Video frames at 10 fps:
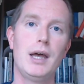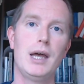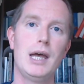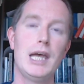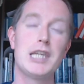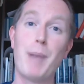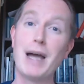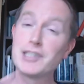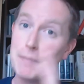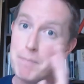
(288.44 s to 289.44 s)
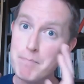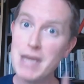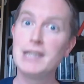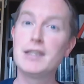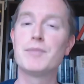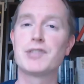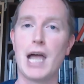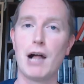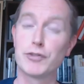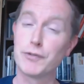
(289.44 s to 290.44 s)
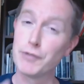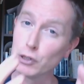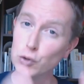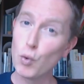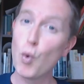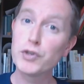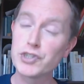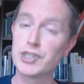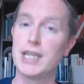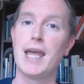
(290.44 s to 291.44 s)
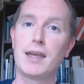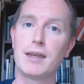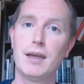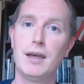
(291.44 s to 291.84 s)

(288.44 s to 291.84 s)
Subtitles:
is by submitting themselves for the Lord's sake